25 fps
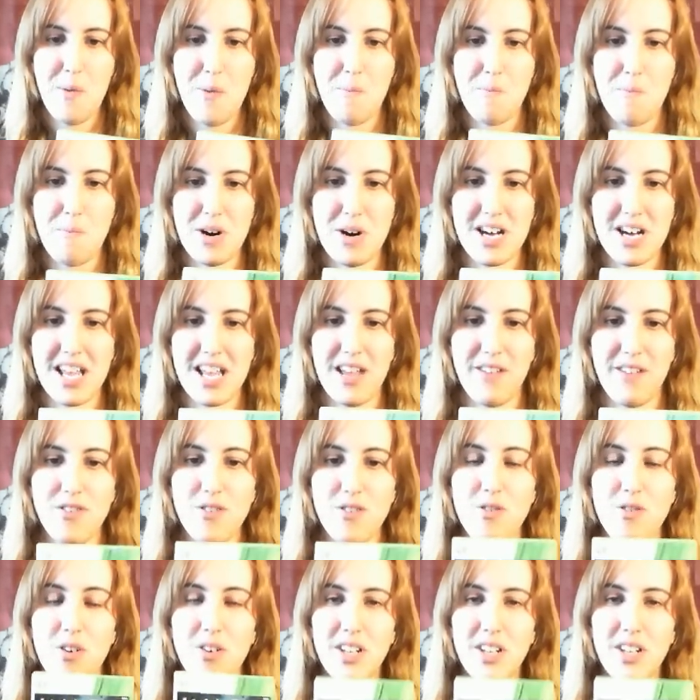But if
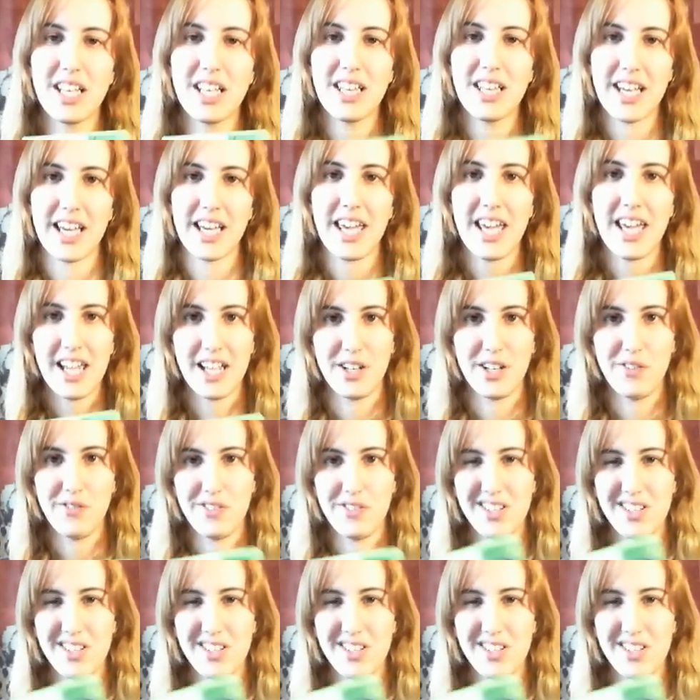you only like Halo for the